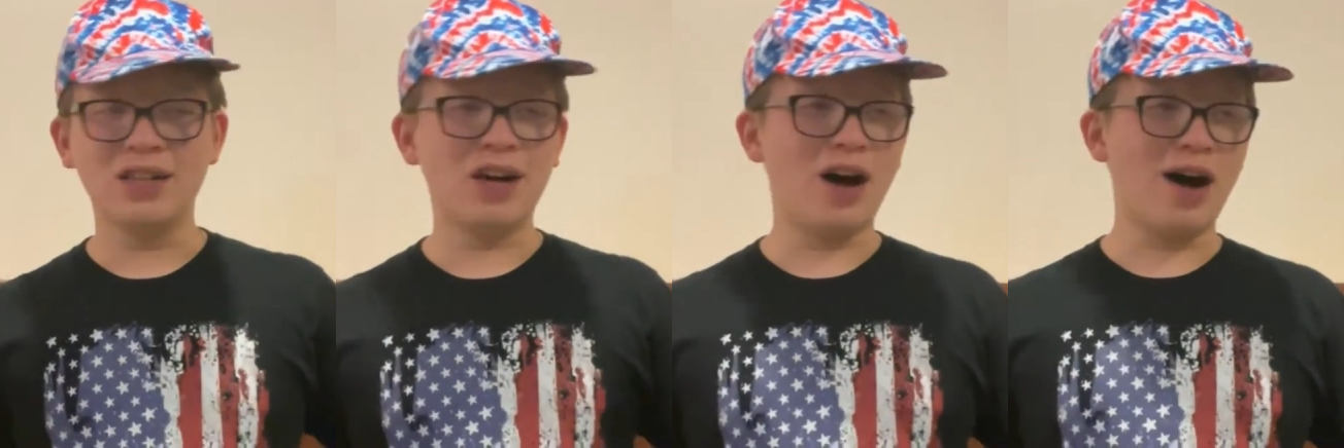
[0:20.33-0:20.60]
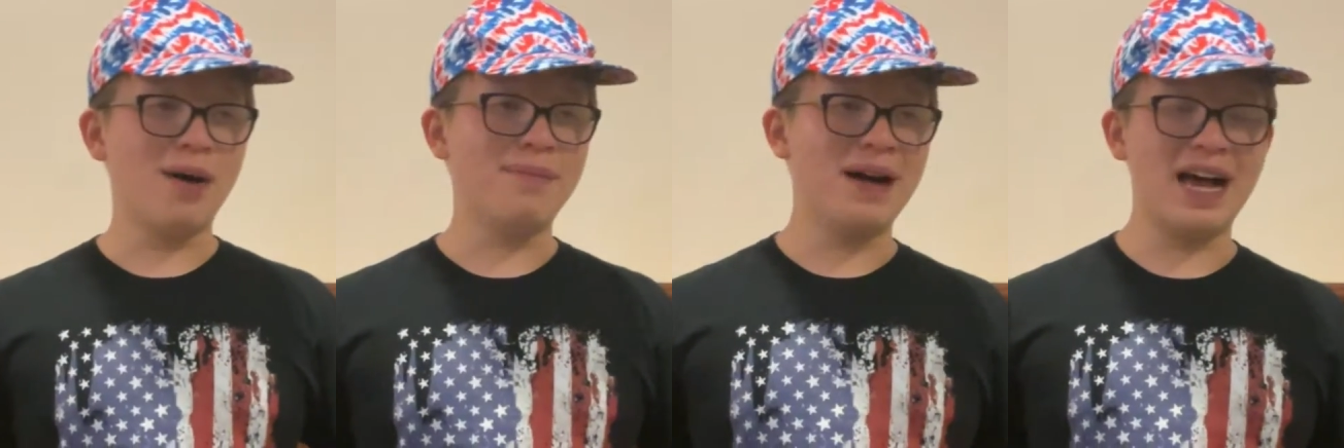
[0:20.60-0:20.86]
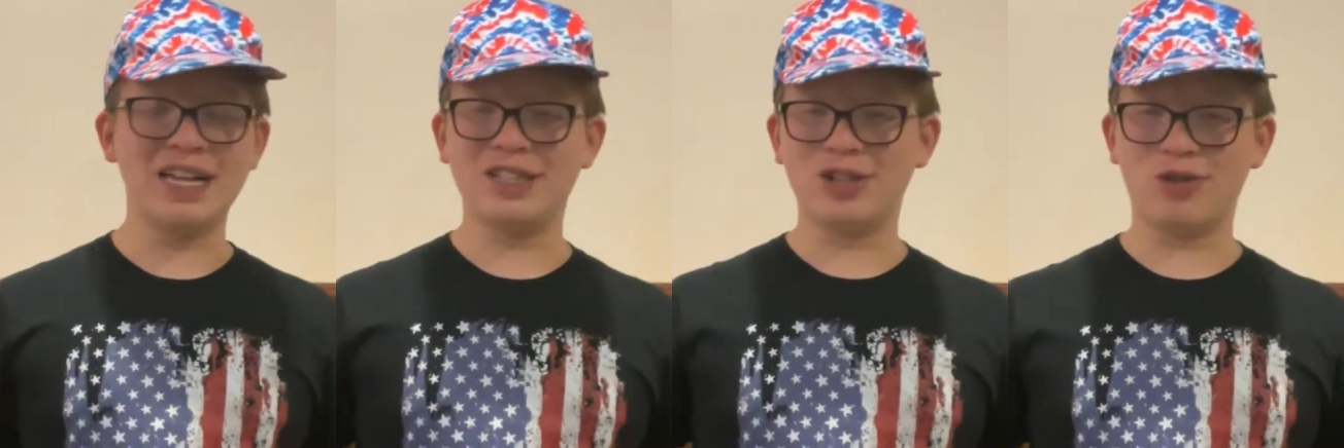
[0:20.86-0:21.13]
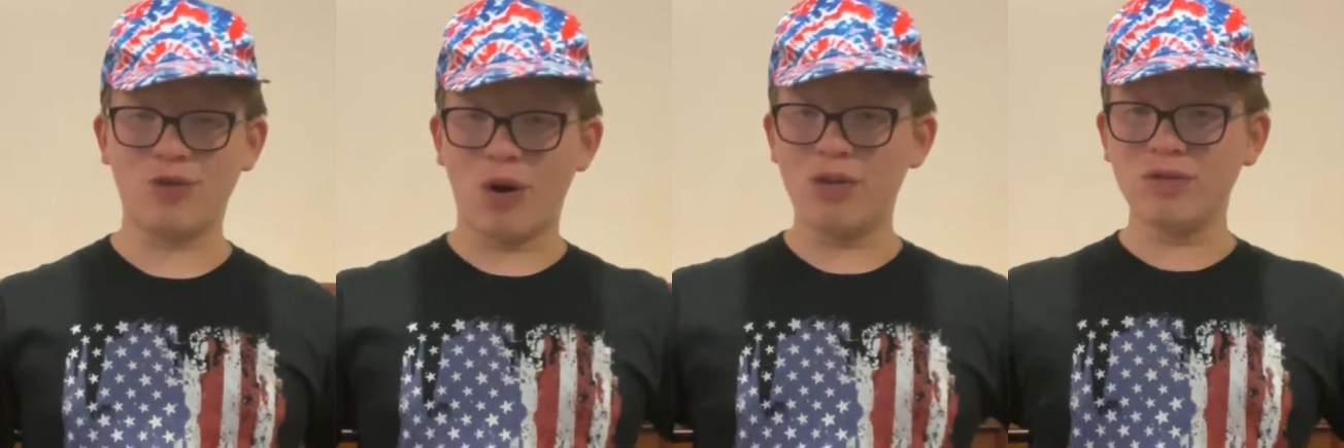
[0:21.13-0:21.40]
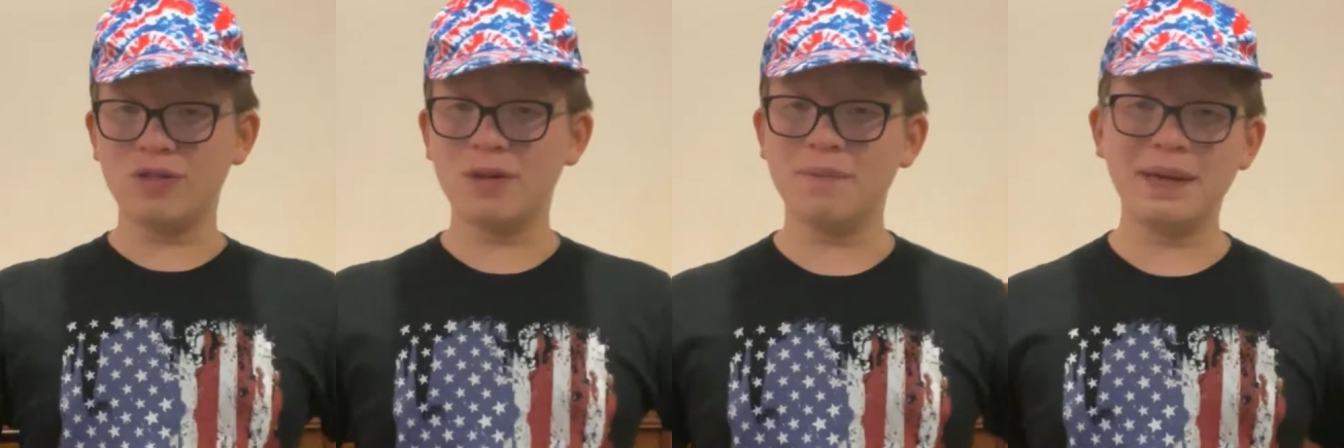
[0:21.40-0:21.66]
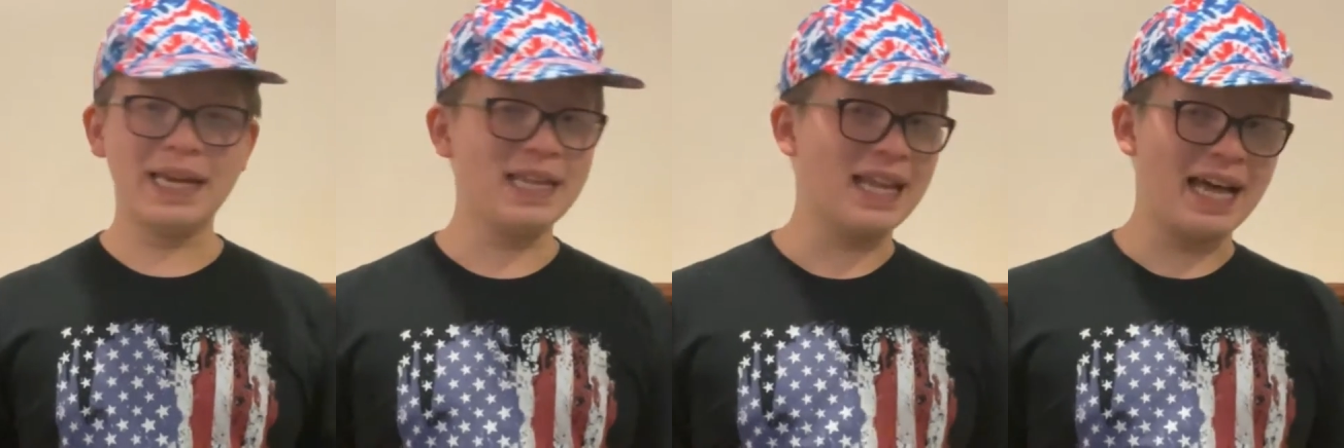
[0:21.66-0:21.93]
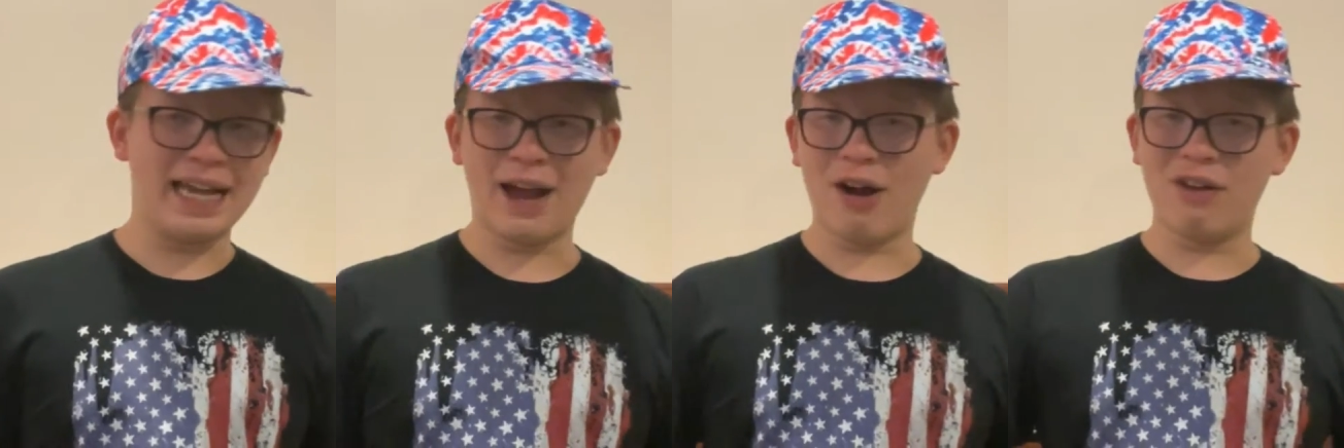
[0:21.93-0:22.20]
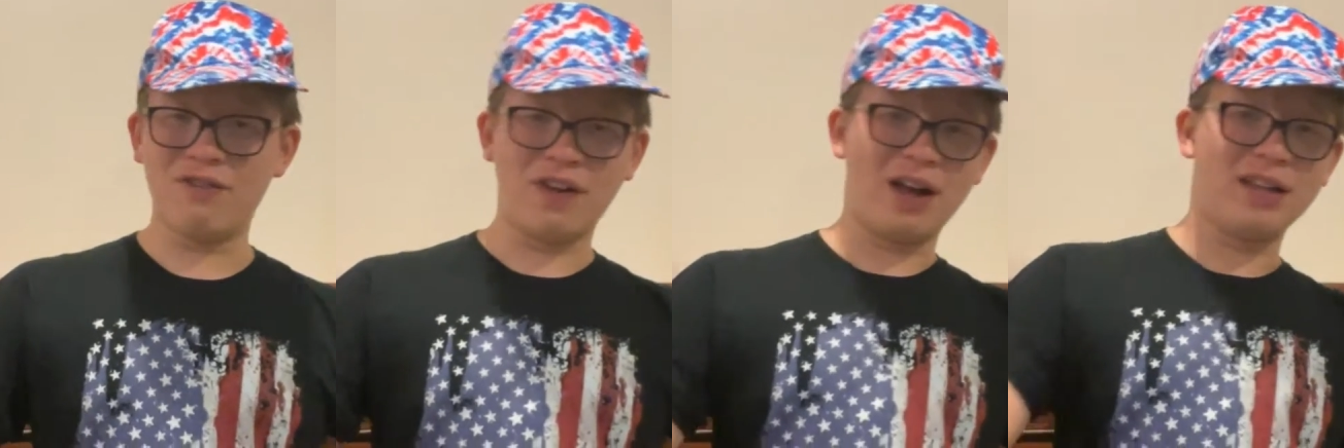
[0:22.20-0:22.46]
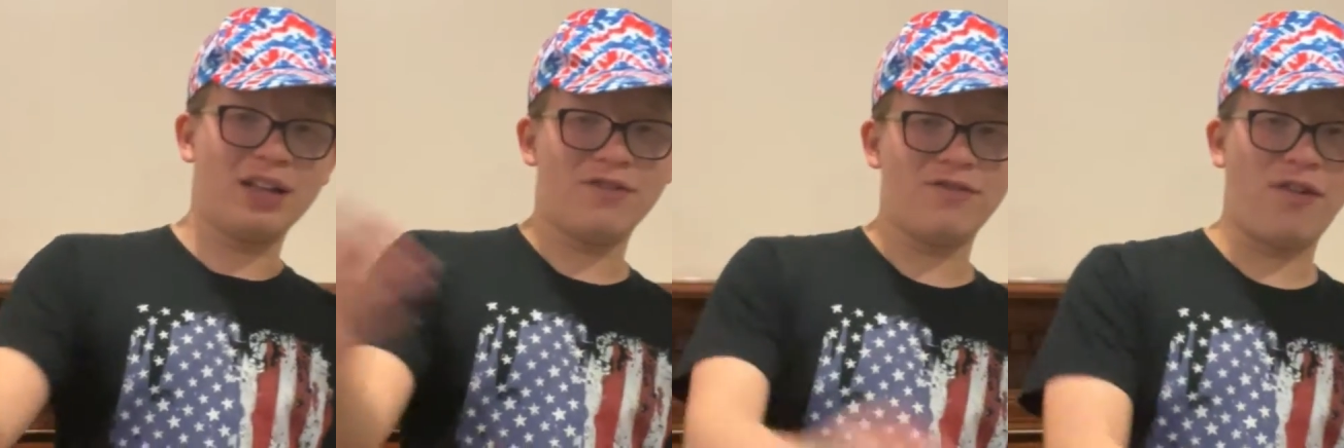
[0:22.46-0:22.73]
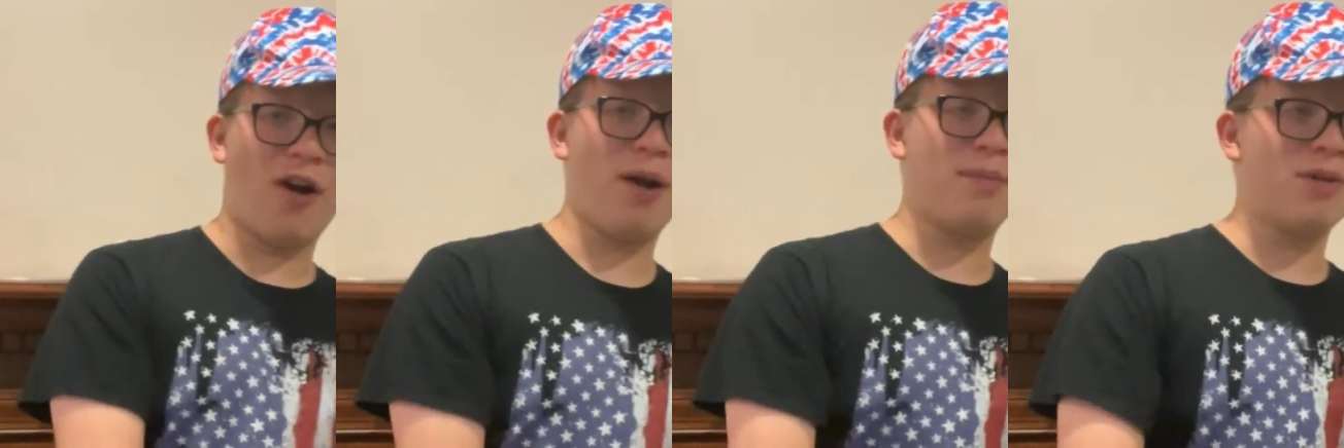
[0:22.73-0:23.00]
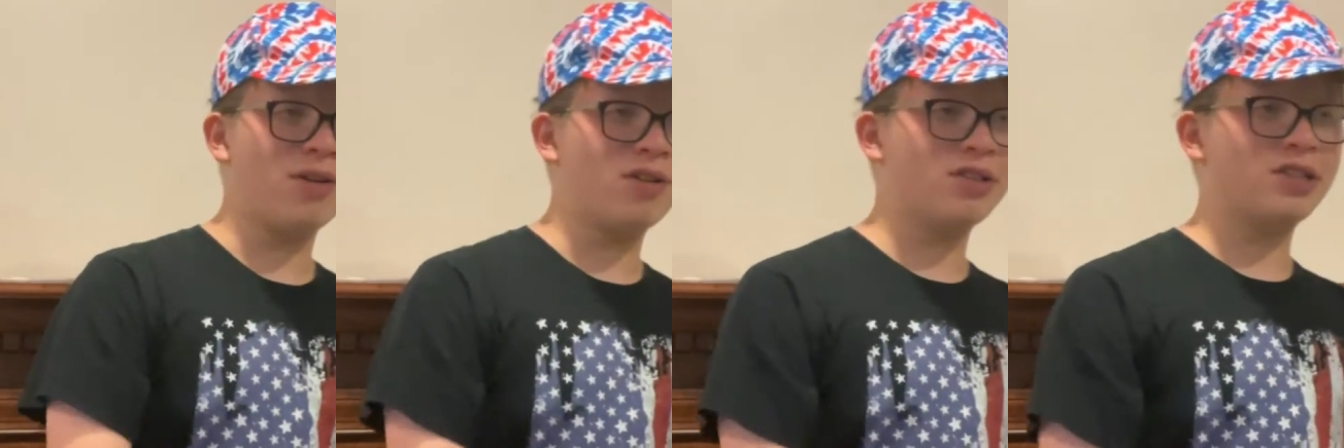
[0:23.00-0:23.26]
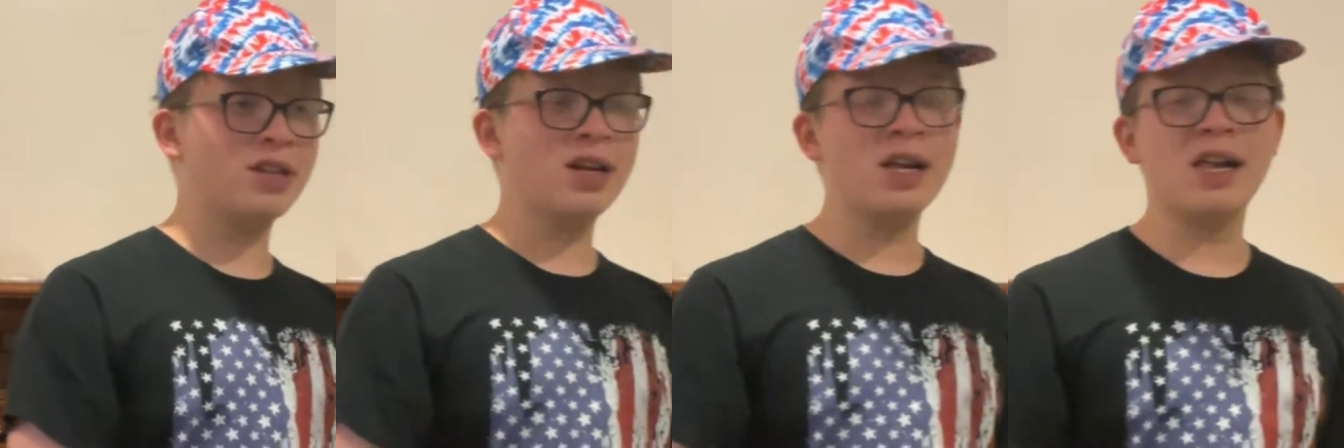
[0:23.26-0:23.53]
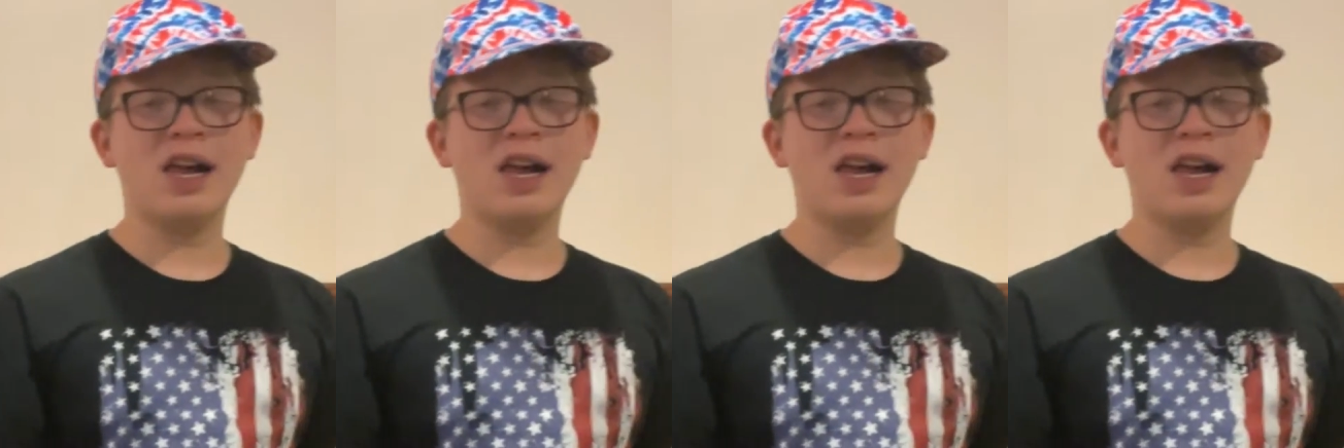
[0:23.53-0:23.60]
has grown to be like our founding farmers